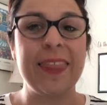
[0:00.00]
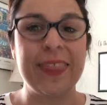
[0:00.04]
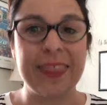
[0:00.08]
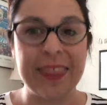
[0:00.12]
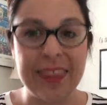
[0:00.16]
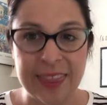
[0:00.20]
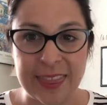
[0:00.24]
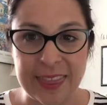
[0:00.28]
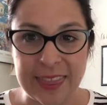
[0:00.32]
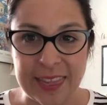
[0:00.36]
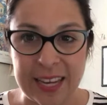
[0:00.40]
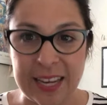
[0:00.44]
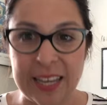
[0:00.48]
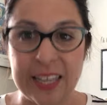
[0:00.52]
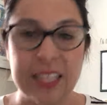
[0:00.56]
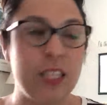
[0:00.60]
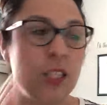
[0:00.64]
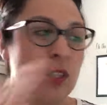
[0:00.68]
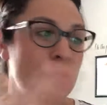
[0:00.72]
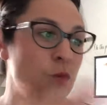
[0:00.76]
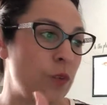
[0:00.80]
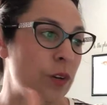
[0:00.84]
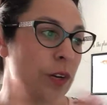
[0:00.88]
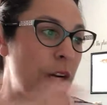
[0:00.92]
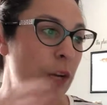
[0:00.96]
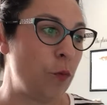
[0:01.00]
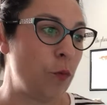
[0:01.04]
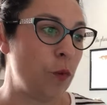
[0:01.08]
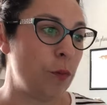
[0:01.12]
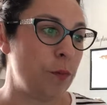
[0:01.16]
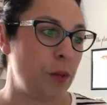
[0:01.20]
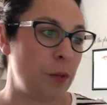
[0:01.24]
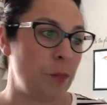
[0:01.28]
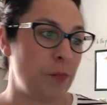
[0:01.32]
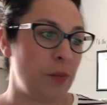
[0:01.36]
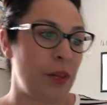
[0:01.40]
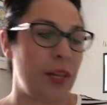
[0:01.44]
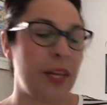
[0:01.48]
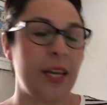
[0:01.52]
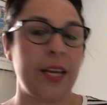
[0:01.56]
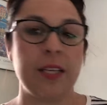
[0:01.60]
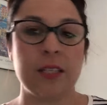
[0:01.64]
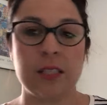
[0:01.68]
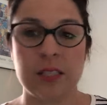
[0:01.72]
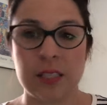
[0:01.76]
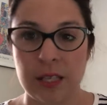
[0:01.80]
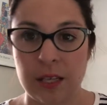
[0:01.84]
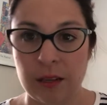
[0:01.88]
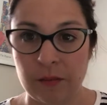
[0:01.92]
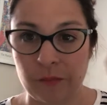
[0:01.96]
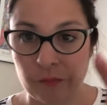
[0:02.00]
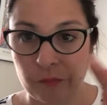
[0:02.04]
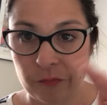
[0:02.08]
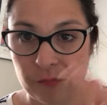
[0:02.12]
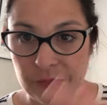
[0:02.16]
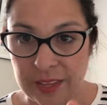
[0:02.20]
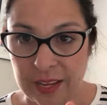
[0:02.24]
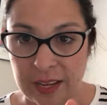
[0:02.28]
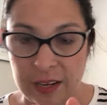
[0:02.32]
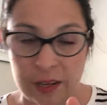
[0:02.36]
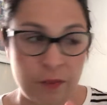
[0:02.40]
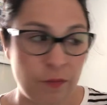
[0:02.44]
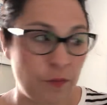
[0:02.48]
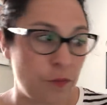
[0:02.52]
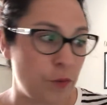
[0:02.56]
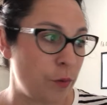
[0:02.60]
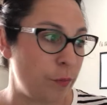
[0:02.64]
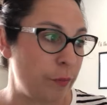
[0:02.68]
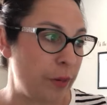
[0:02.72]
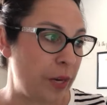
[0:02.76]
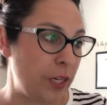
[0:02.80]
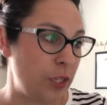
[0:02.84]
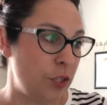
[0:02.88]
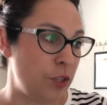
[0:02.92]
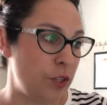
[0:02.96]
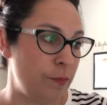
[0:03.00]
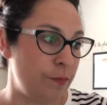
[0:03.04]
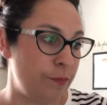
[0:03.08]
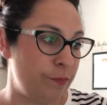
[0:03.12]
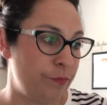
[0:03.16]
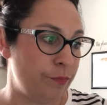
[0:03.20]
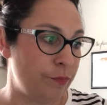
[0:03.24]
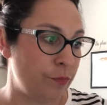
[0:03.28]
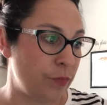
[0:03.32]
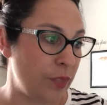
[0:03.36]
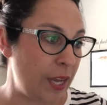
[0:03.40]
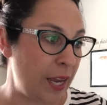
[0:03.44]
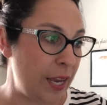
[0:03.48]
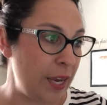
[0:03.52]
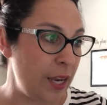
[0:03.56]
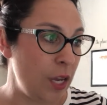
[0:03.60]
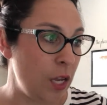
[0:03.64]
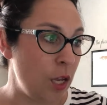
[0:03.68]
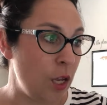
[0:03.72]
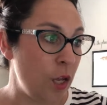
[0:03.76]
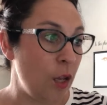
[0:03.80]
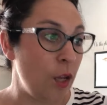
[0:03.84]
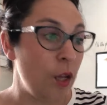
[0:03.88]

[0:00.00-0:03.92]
then that is when I will be placing that information, okay?